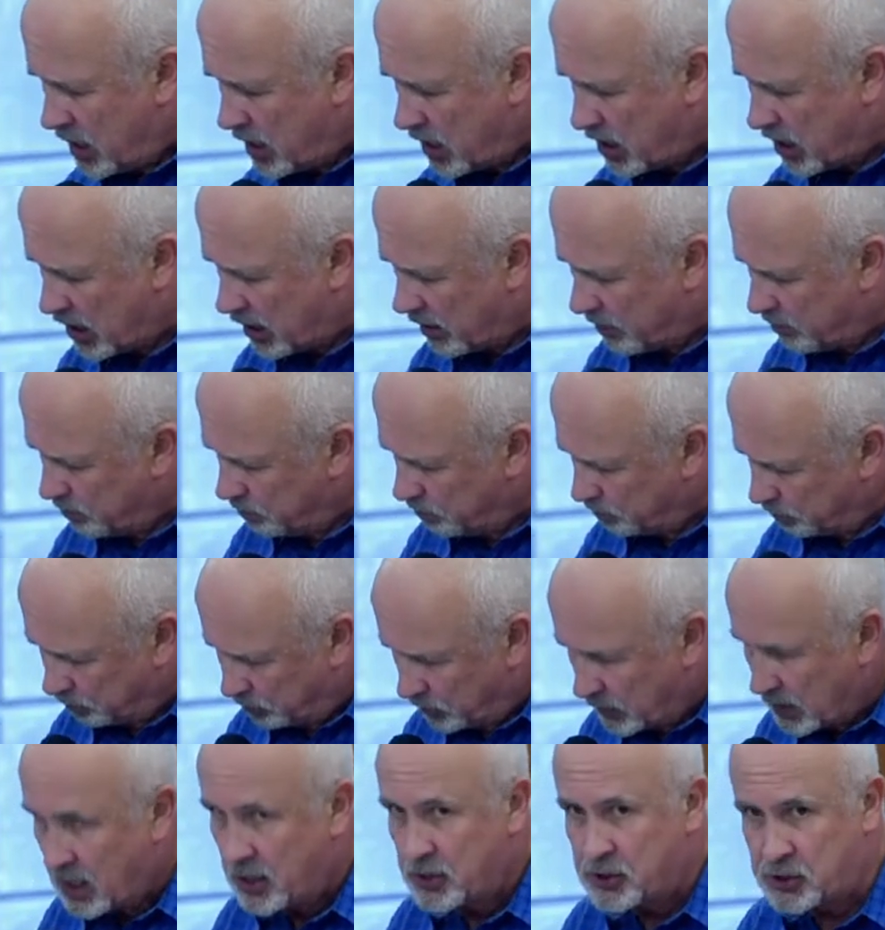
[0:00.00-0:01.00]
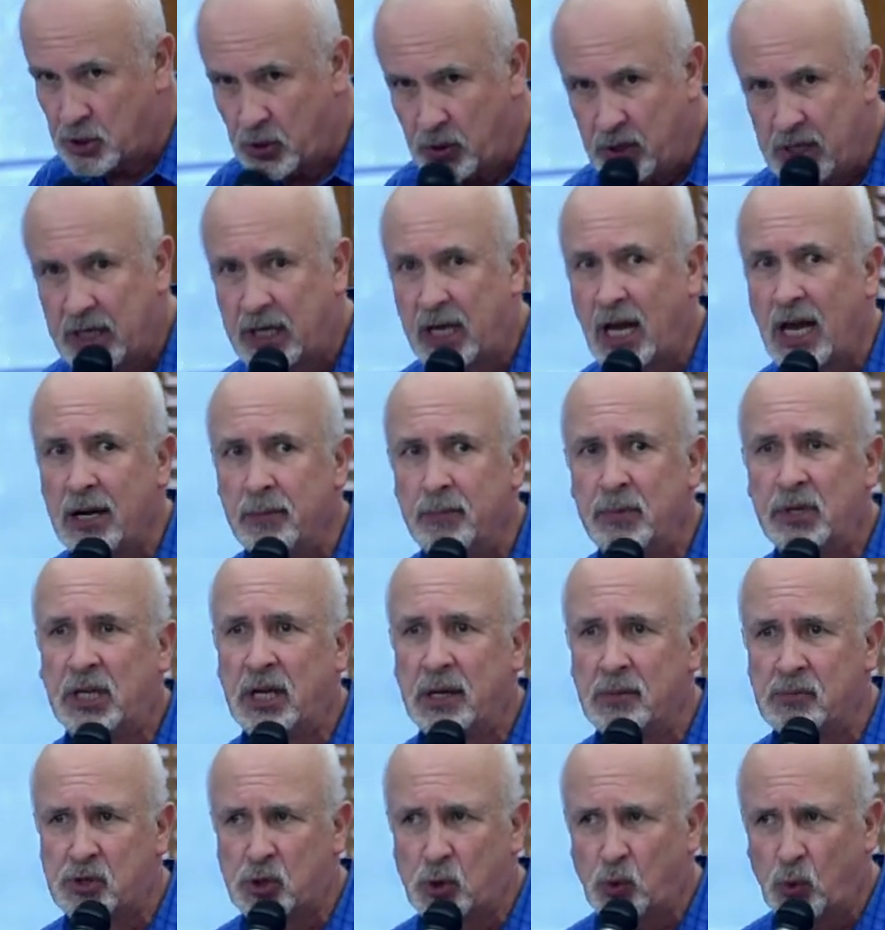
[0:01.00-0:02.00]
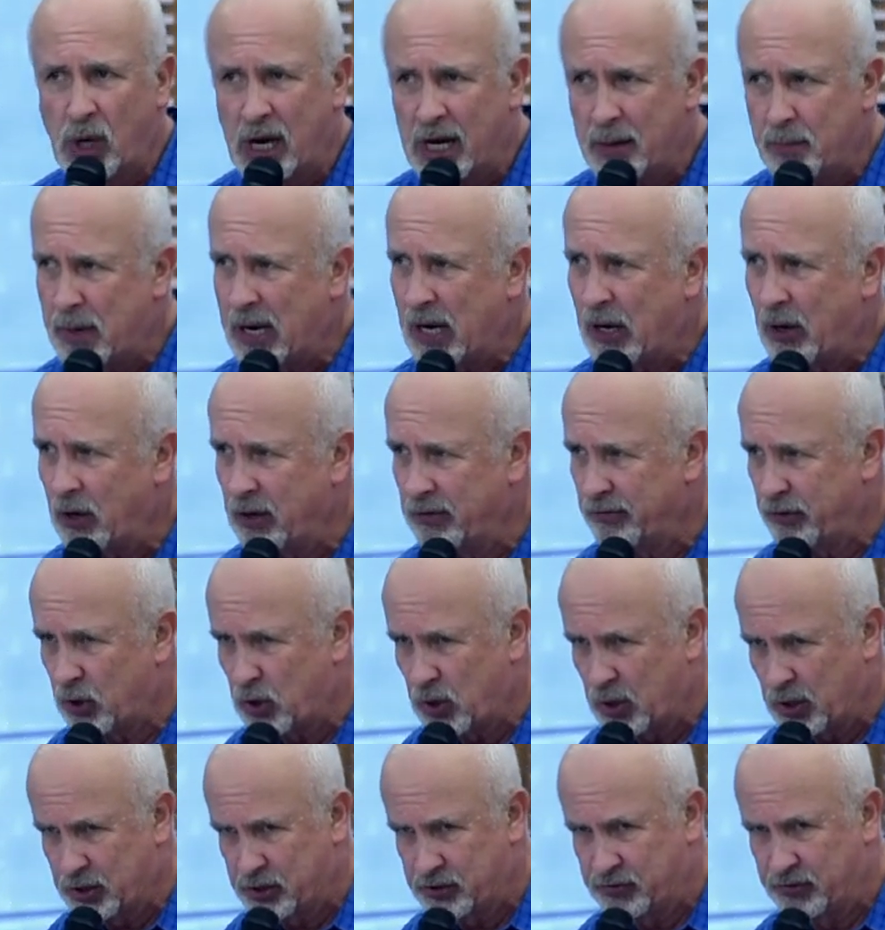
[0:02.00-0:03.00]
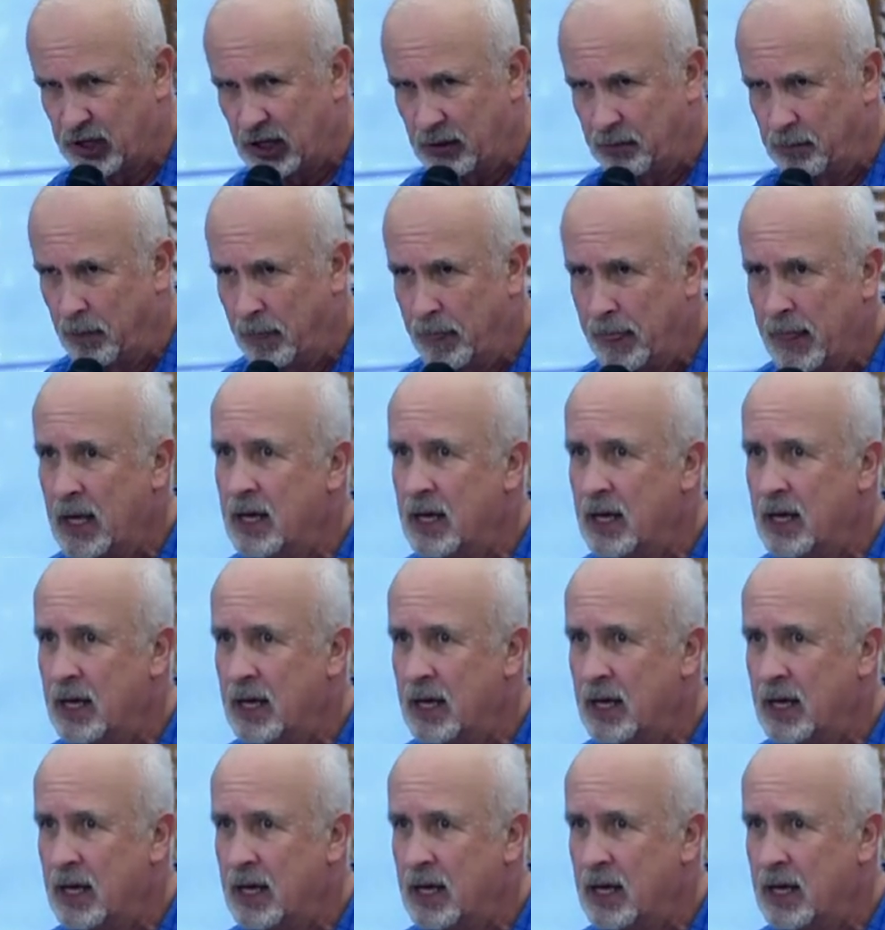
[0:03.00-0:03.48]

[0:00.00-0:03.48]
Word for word: Um, so he kind of becomes the Red Baron of Hallsville.